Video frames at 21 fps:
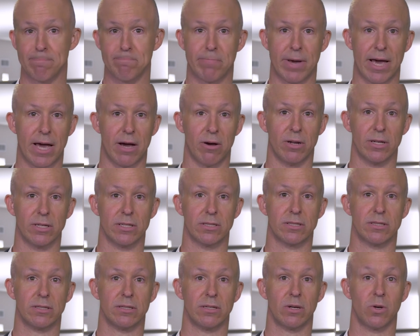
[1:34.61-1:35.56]

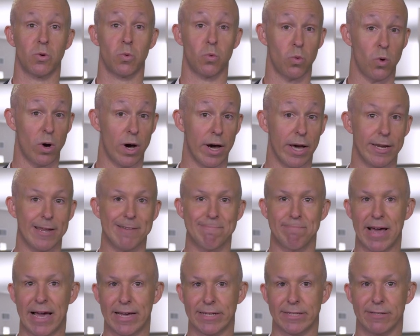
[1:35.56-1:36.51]
powerless, quiet, and
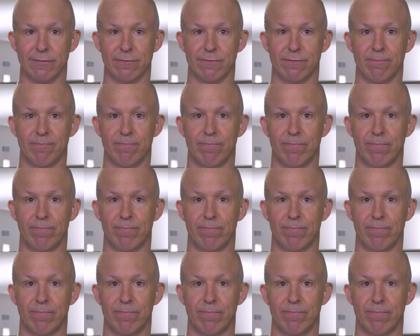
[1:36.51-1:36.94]
passive.